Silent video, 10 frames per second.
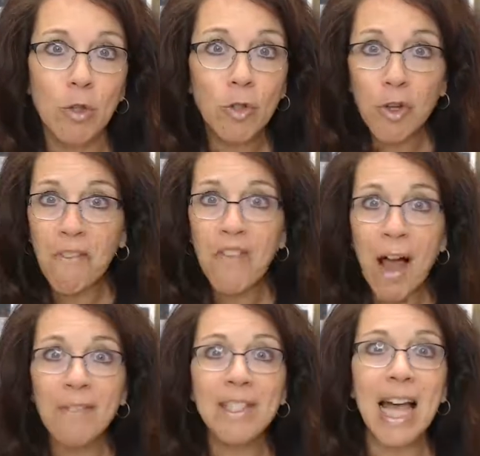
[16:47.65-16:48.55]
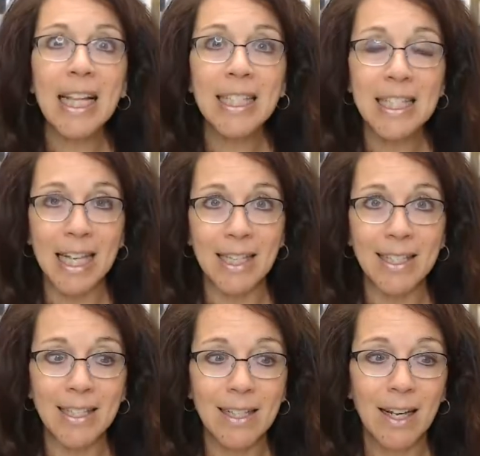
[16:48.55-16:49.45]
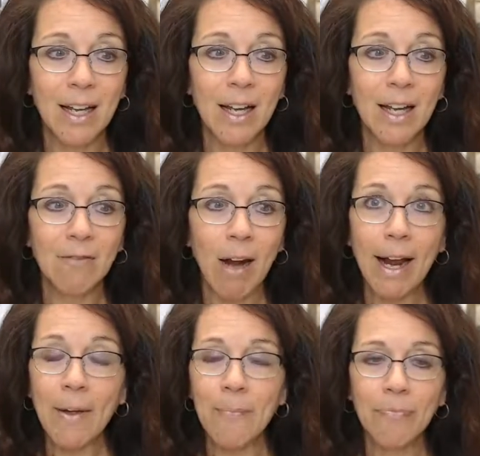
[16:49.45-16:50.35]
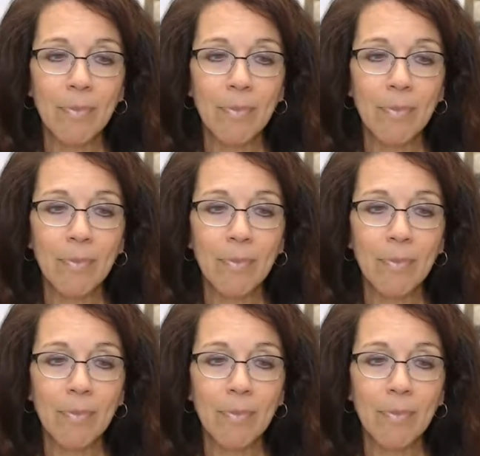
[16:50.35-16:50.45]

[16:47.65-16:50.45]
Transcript: Use your 5 senses, right?